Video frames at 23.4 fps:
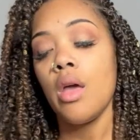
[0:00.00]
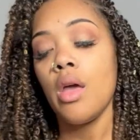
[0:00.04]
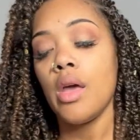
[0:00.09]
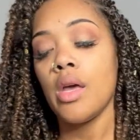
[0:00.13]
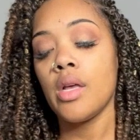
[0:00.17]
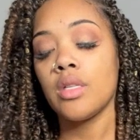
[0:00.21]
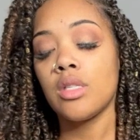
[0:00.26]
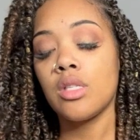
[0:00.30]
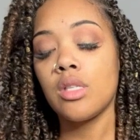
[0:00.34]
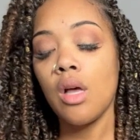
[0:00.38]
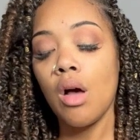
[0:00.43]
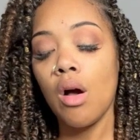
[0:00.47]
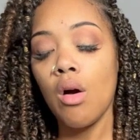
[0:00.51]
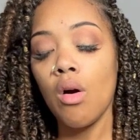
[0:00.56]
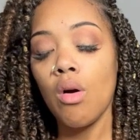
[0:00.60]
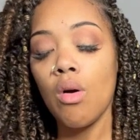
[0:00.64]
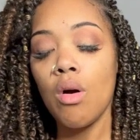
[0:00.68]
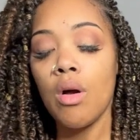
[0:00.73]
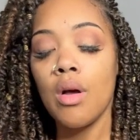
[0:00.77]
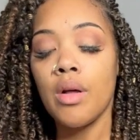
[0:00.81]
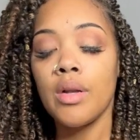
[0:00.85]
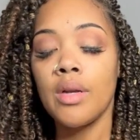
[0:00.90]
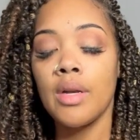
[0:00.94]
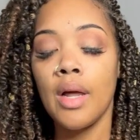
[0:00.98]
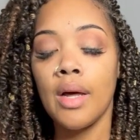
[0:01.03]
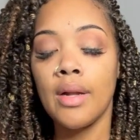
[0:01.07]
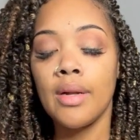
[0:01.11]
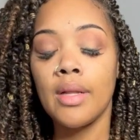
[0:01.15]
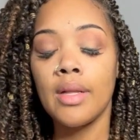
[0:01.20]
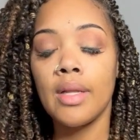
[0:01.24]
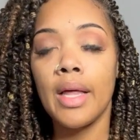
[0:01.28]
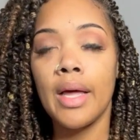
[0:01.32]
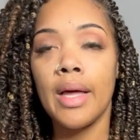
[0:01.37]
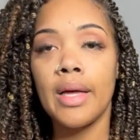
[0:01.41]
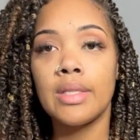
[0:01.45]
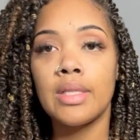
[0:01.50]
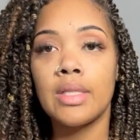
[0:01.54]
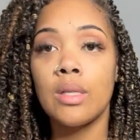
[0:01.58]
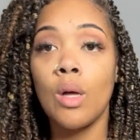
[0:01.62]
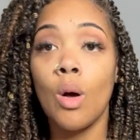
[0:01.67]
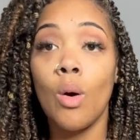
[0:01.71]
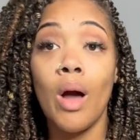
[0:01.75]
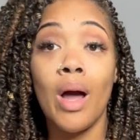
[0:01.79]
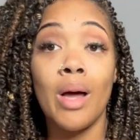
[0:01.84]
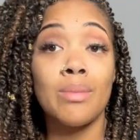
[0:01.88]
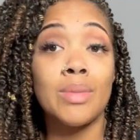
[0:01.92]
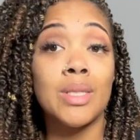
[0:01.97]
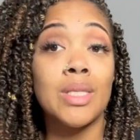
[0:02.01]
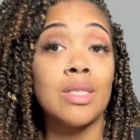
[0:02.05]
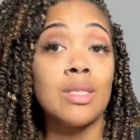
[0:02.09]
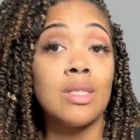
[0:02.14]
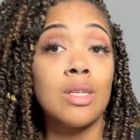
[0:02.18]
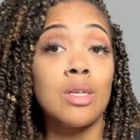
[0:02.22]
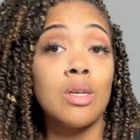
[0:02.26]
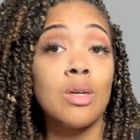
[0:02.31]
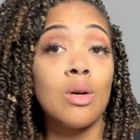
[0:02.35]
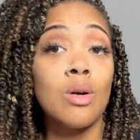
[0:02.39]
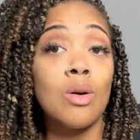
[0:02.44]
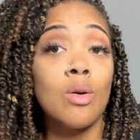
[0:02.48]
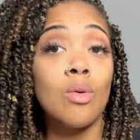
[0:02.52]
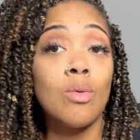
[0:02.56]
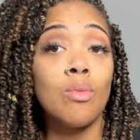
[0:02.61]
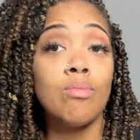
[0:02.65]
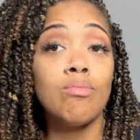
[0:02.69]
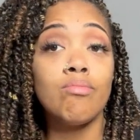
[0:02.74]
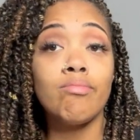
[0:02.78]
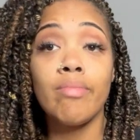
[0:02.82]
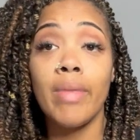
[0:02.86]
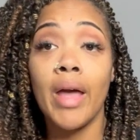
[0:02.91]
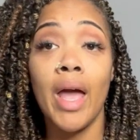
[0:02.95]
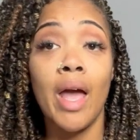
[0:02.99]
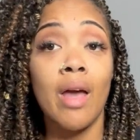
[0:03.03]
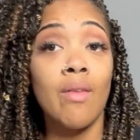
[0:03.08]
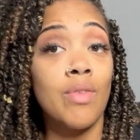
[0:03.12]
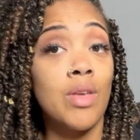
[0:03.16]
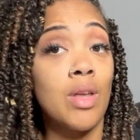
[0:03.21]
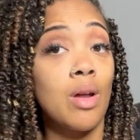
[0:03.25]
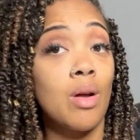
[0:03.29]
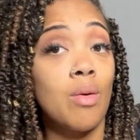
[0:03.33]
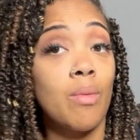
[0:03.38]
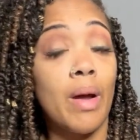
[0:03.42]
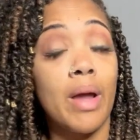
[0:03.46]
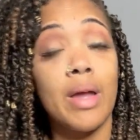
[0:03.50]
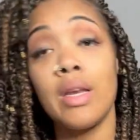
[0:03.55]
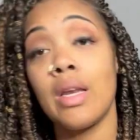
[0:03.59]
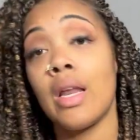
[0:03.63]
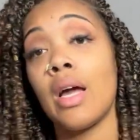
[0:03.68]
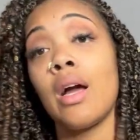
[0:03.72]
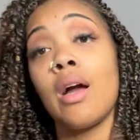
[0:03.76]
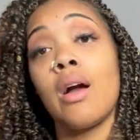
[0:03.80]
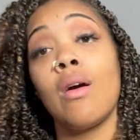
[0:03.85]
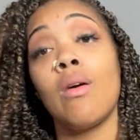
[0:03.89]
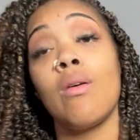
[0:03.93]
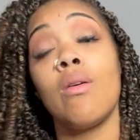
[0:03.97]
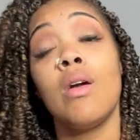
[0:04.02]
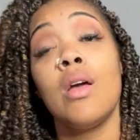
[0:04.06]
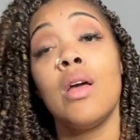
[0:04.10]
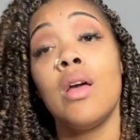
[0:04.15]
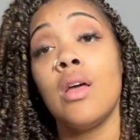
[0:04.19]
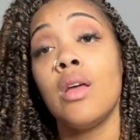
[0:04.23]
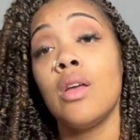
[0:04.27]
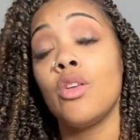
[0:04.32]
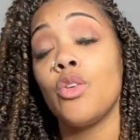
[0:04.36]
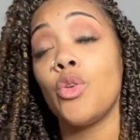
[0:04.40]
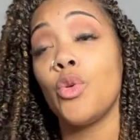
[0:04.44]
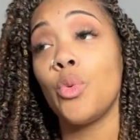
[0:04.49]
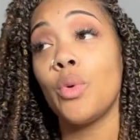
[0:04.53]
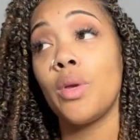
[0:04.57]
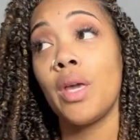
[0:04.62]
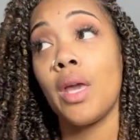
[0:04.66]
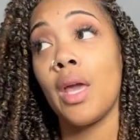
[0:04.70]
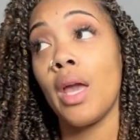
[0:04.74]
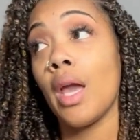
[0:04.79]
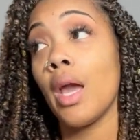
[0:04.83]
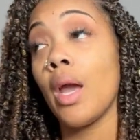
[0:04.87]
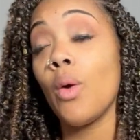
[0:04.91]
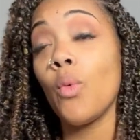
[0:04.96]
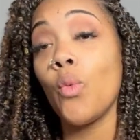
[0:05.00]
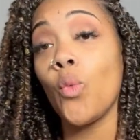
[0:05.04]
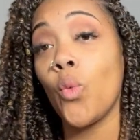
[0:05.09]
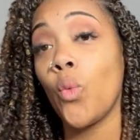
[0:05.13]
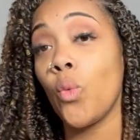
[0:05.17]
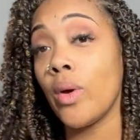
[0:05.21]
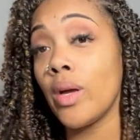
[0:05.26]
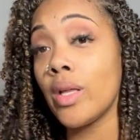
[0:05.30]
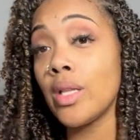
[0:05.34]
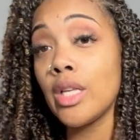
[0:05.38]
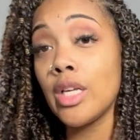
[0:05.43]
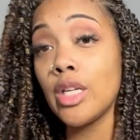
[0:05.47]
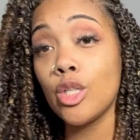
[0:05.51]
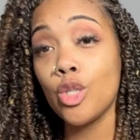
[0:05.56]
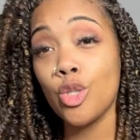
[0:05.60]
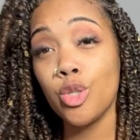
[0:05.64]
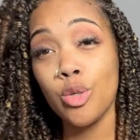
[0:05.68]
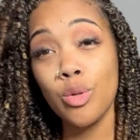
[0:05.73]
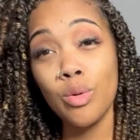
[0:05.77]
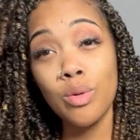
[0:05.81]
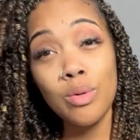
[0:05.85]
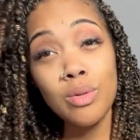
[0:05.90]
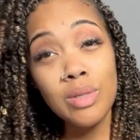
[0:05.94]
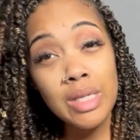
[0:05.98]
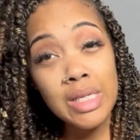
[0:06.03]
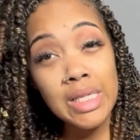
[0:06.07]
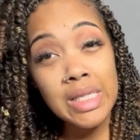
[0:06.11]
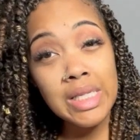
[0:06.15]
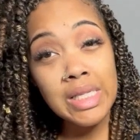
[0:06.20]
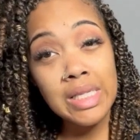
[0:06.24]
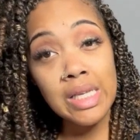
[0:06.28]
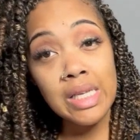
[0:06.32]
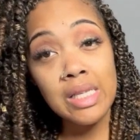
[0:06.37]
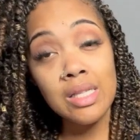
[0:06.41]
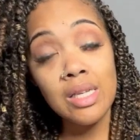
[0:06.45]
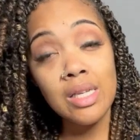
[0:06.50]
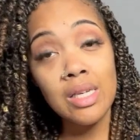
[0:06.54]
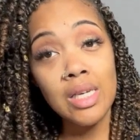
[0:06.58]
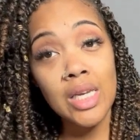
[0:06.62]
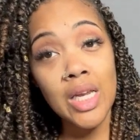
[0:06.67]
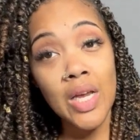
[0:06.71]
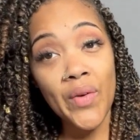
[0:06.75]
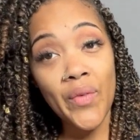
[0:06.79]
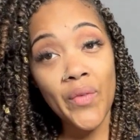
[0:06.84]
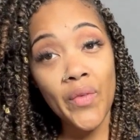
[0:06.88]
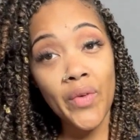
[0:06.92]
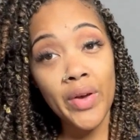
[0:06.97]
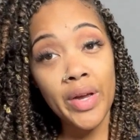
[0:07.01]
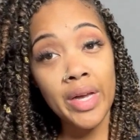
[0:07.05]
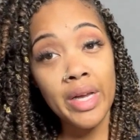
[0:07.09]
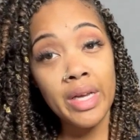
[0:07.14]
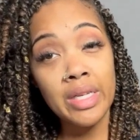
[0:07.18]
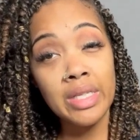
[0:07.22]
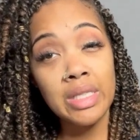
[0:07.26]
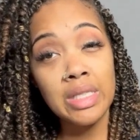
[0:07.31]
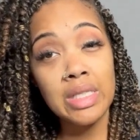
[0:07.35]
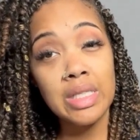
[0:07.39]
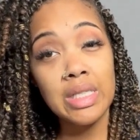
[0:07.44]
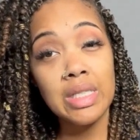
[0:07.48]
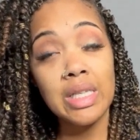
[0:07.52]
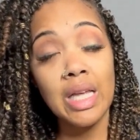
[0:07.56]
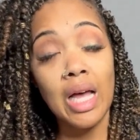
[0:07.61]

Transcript: And so nonetheless, so I'm still heavier right now you can't really truly see the difference.